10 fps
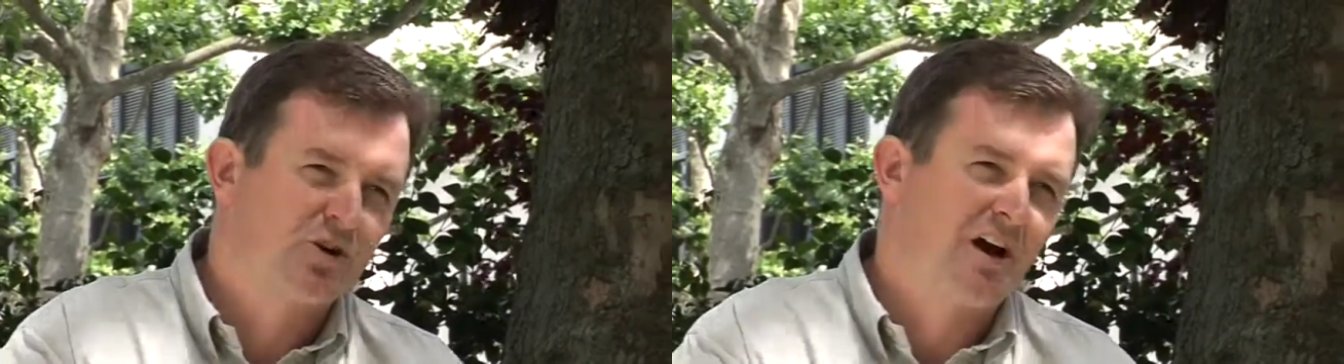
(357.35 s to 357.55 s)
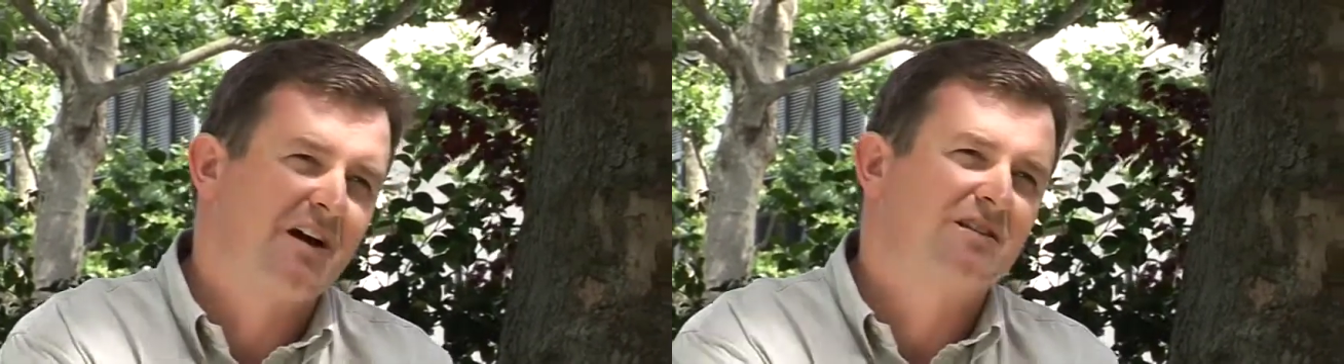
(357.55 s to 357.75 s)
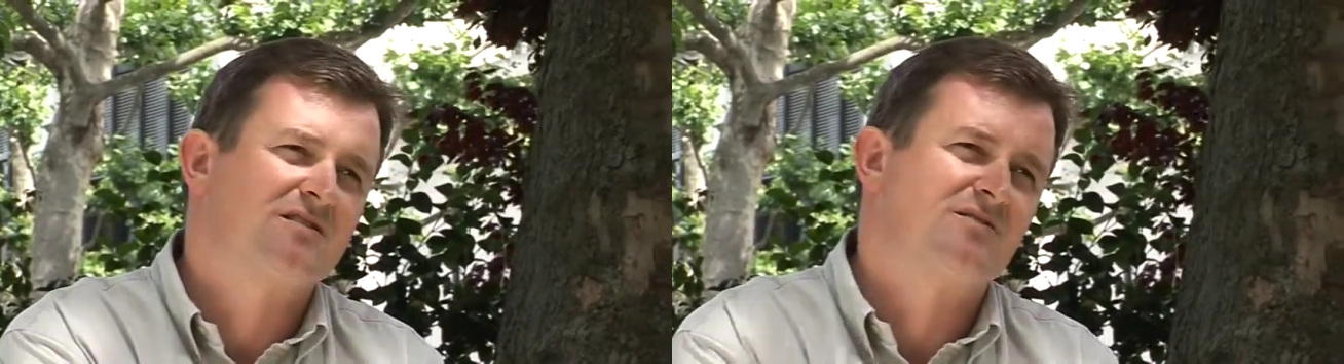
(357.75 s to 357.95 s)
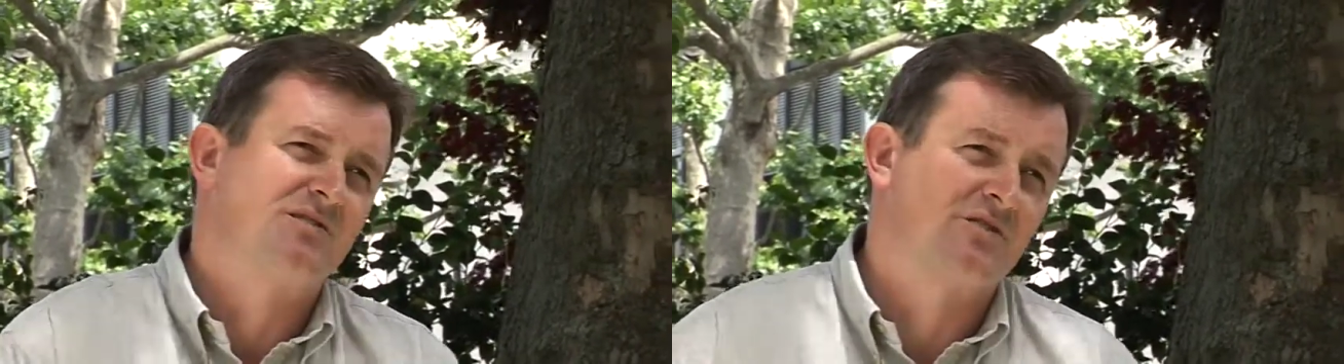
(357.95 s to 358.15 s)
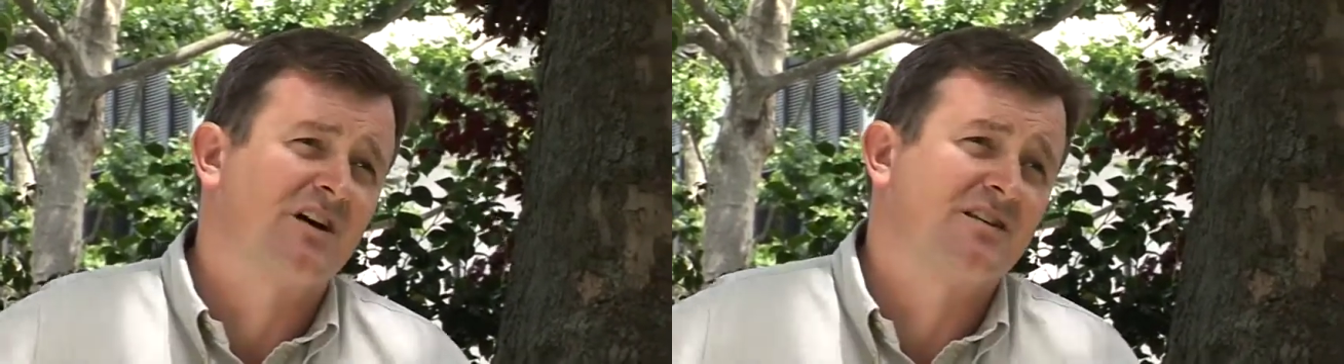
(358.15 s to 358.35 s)
kinds of
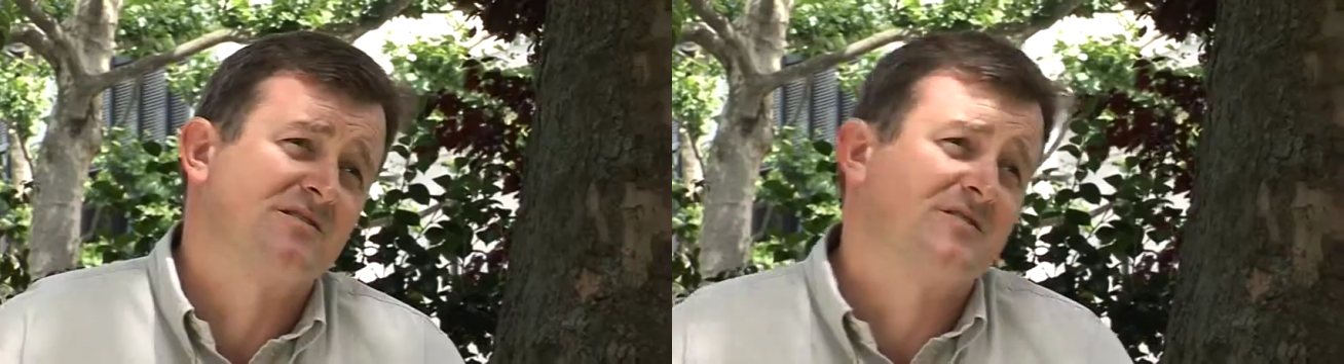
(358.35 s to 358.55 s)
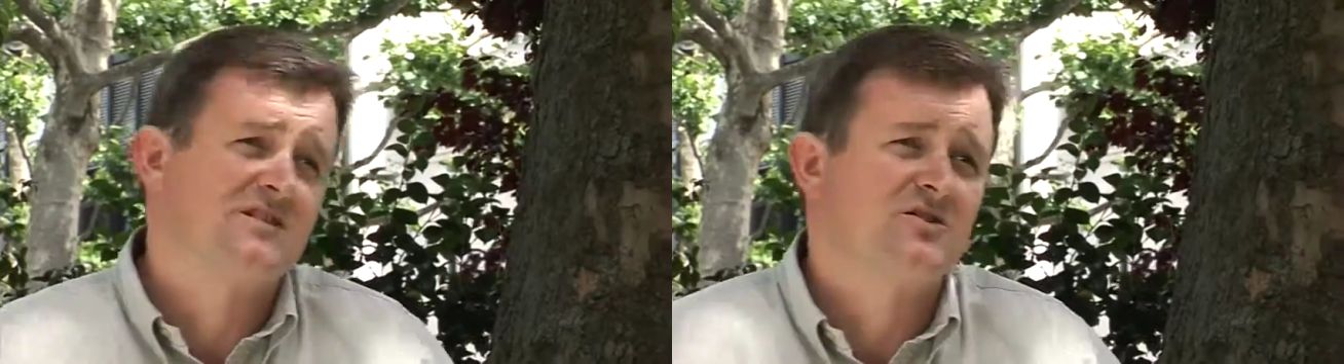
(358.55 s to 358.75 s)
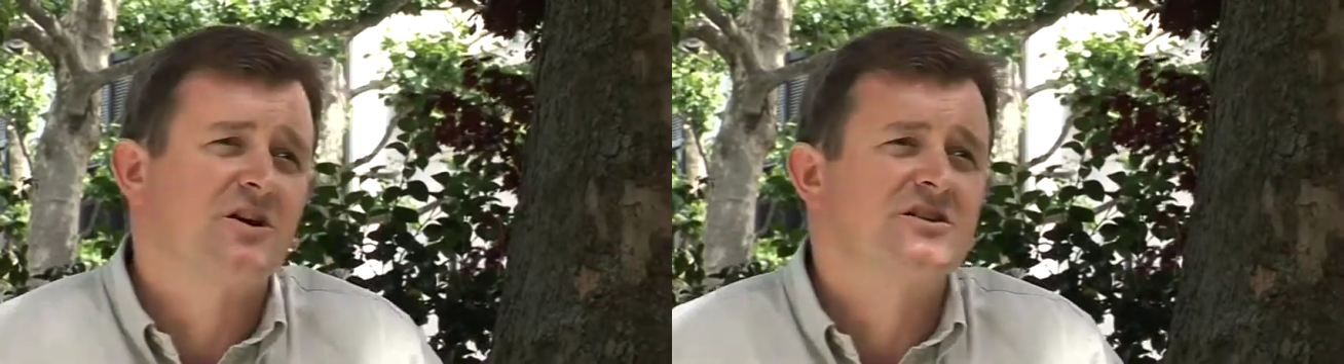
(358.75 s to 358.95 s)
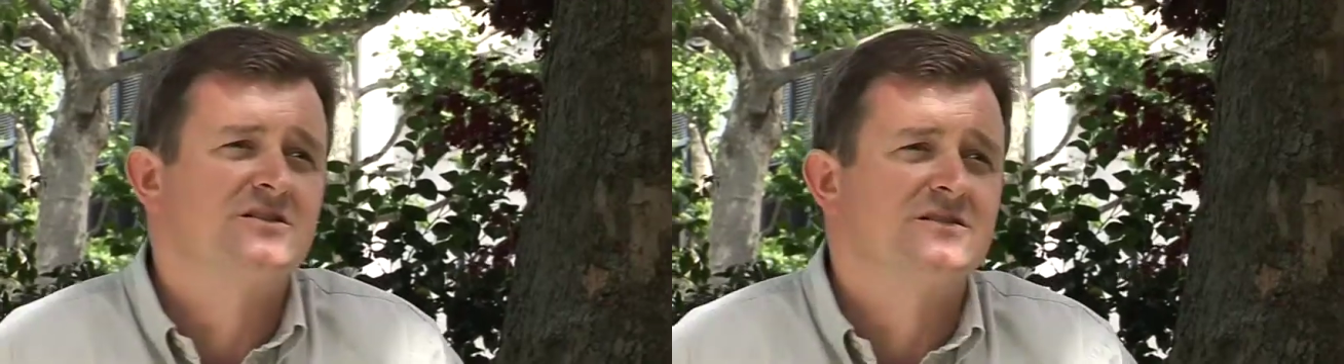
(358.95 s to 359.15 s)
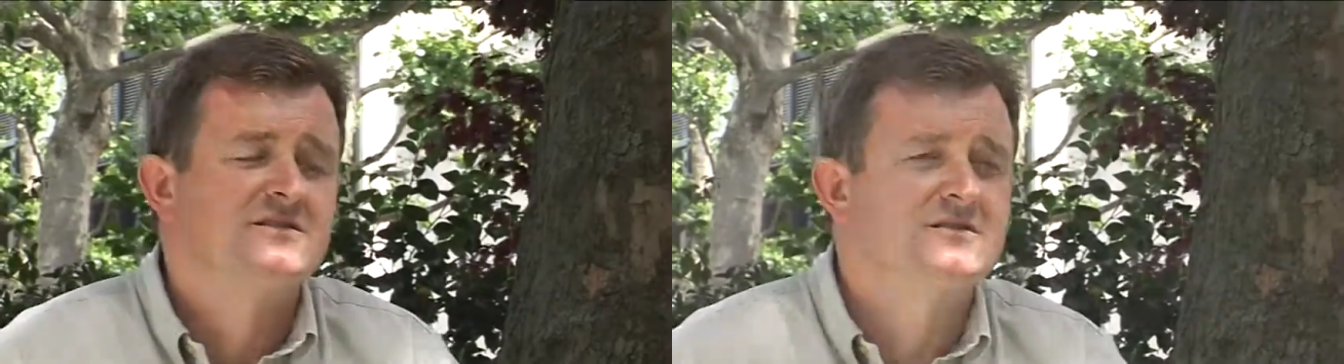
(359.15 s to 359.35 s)
different kinds of
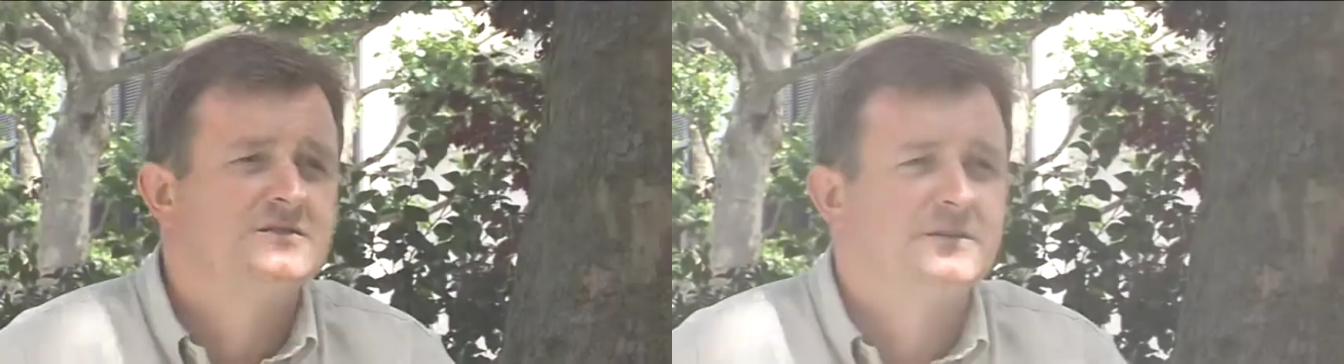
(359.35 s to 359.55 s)
situations.